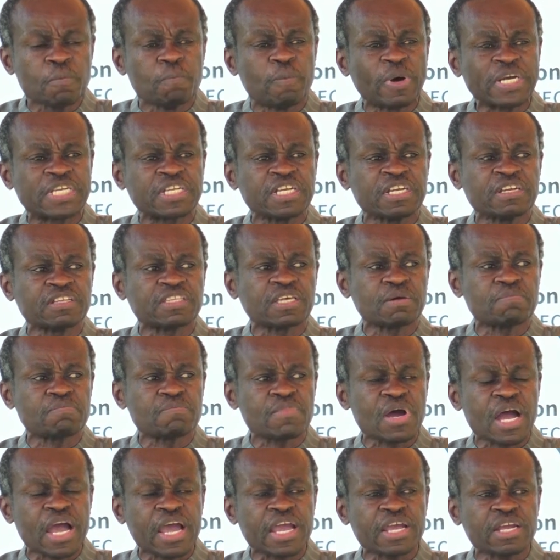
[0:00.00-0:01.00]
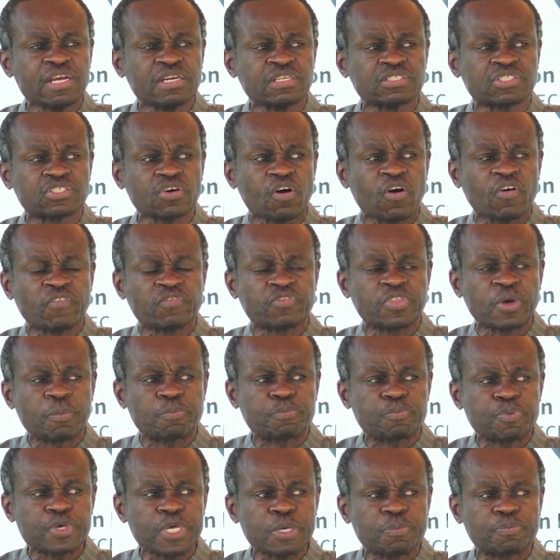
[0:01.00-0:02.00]
but in the minds of the
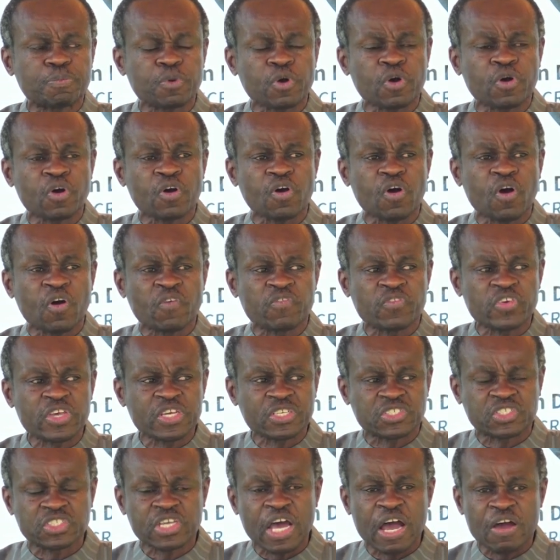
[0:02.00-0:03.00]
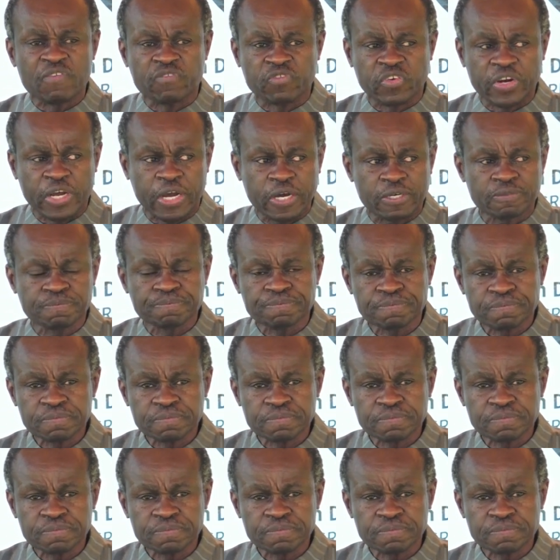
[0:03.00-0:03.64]
people of East Africa.